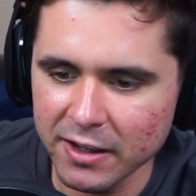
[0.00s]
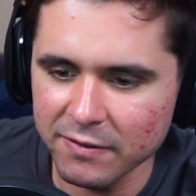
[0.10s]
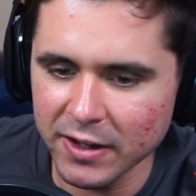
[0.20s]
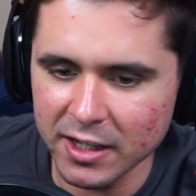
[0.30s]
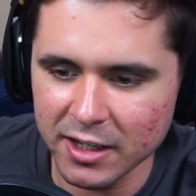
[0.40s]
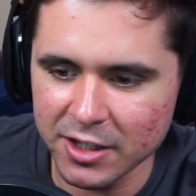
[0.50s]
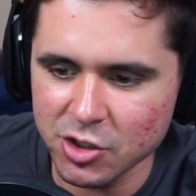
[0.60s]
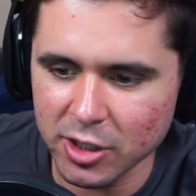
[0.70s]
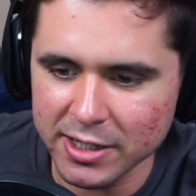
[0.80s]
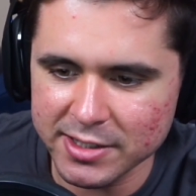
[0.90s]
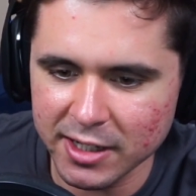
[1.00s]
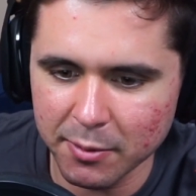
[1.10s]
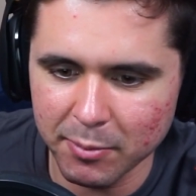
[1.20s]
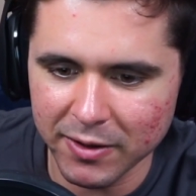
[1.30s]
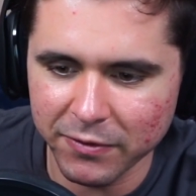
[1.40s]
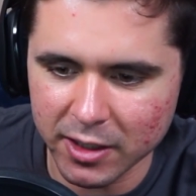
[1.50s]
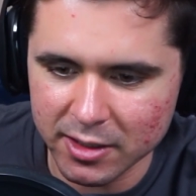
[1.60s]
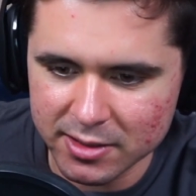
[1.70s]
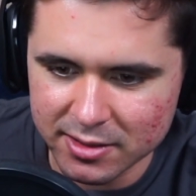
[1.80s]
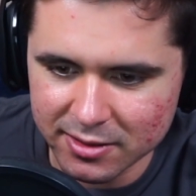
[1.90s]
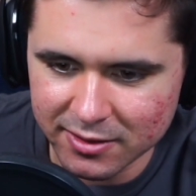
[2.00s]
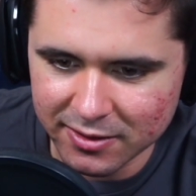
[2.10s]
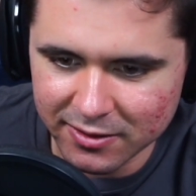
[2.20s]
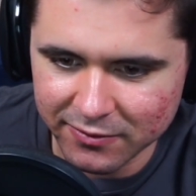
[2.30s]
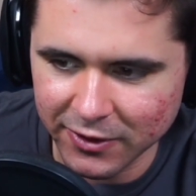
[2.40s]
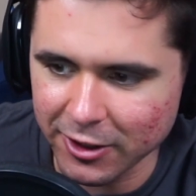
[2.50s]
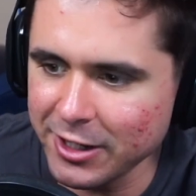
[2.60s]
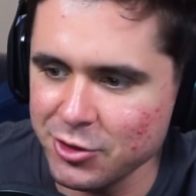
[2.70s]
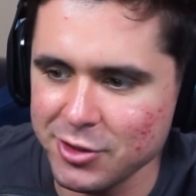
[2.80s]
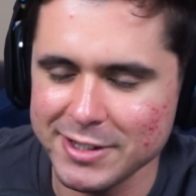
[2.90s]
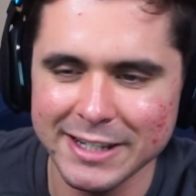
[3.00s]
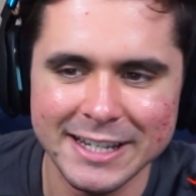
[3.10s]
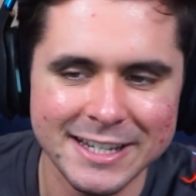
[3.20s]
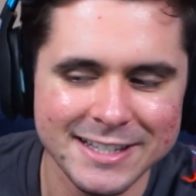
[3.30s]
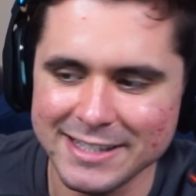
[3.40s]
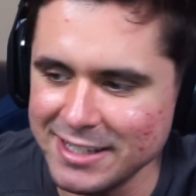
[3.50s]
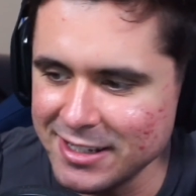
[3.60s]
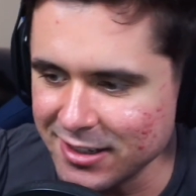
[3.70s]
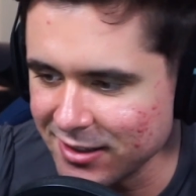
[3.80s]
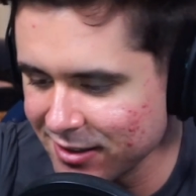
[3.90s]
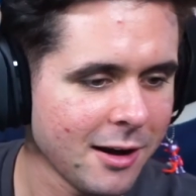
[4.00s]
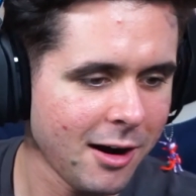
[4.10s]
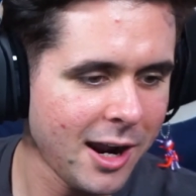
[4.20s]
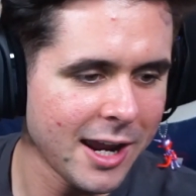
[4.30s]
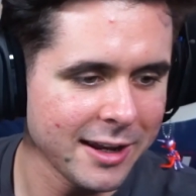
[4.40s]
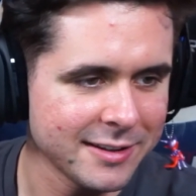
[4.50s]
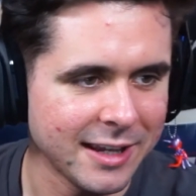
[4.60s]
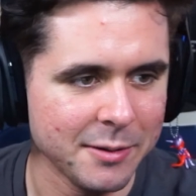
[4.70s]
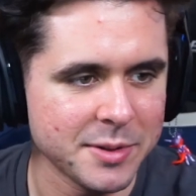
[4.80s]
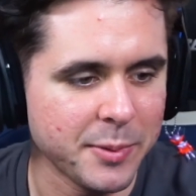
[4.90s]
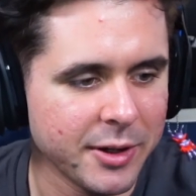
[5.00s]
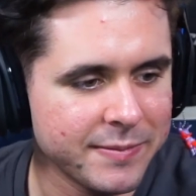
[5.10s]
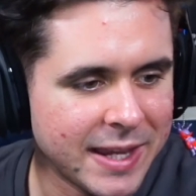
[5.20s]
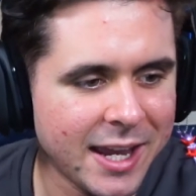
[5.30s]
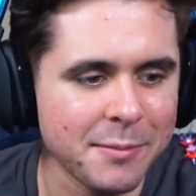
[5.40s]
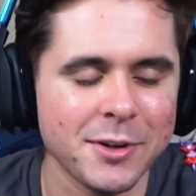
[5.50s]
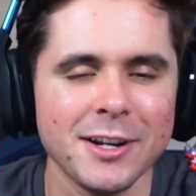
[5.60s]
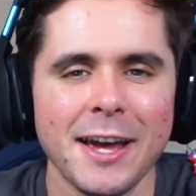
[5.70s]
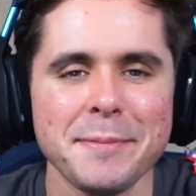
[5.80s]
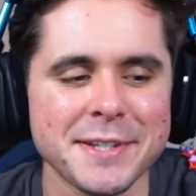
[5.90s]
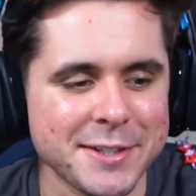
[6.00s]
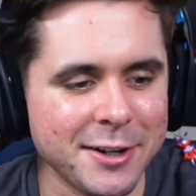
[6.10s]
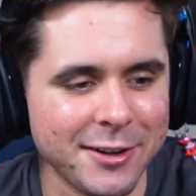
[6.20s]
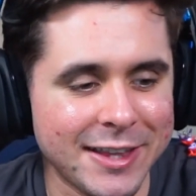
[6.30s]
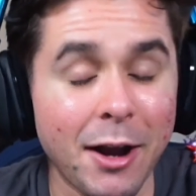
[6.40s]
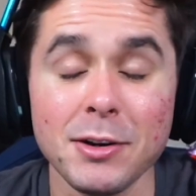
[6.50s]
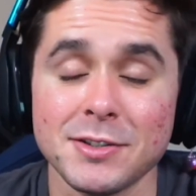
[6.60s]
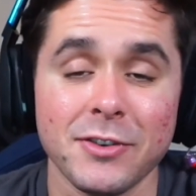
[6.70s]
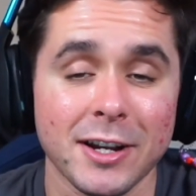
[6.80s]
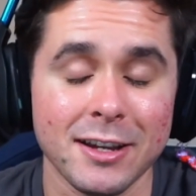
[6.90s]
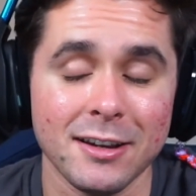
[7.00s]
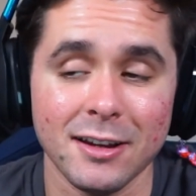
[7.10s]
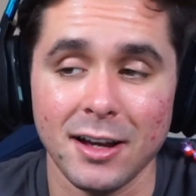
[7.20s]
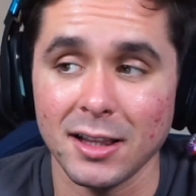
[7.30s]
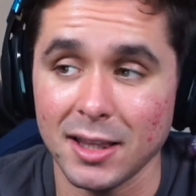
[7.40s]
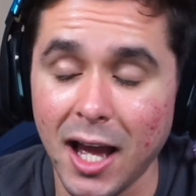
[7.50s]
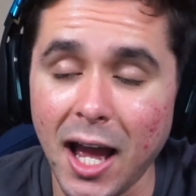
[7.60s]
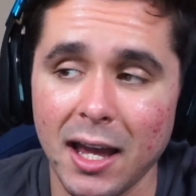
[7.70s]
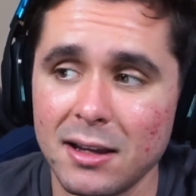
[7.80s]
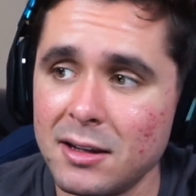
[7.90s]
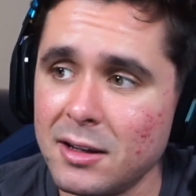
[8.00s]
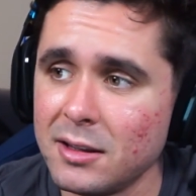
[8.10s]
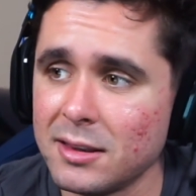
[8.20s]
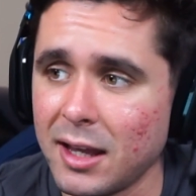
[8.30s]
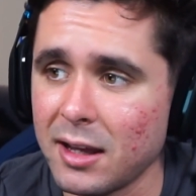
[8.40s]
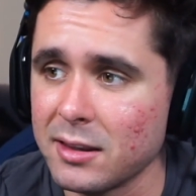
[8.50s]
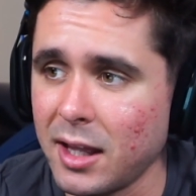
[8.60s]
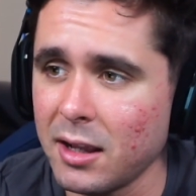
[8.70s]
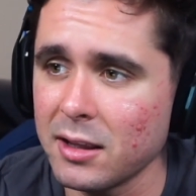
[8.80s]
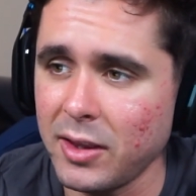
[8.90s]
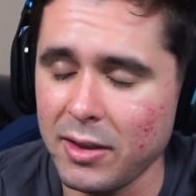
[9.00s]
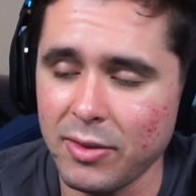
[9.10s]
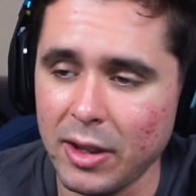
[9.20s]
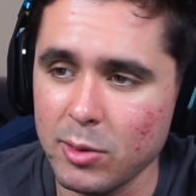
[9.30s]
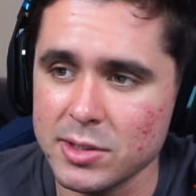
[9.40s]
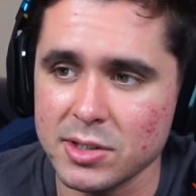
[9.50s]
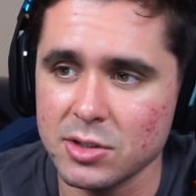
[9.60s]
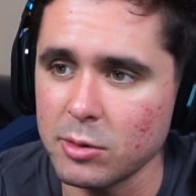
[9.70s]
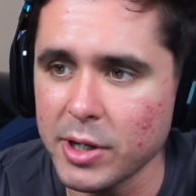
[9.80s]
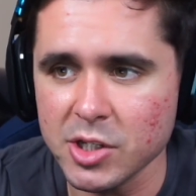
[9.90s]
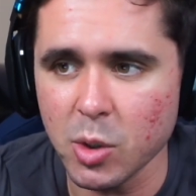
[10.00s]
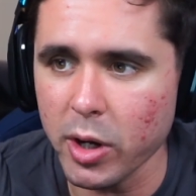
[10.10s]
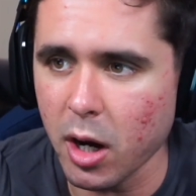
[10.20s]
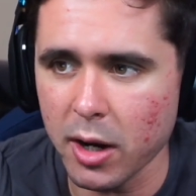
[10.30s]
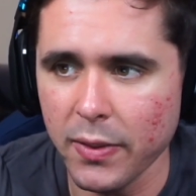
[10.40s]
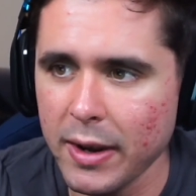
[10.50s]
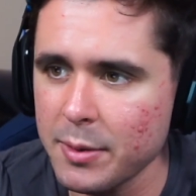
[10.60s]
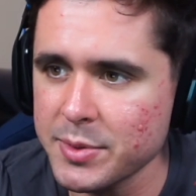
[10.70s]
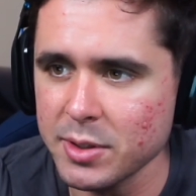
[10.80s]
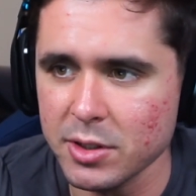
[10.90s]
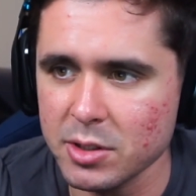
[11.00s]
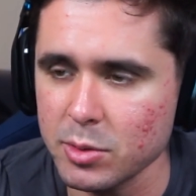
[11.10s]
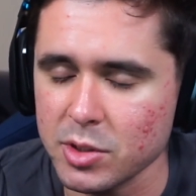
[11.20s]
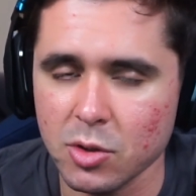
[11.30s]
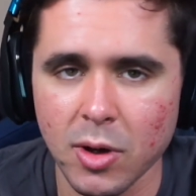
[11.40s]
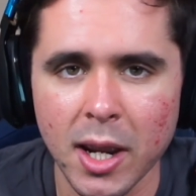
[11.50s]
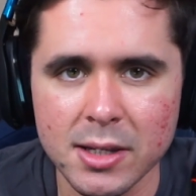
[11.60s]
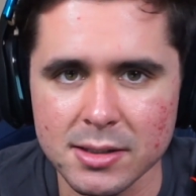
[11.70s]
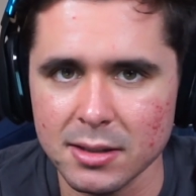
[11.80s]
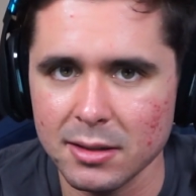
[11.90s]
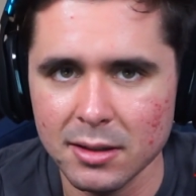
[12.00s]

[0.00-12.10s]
very interesting, motherfuckers. Very interesting indeed. All right, damn spirit. Damn, good episode. That was fucking a lot. That was so much going on in that episode. That shit was crazy.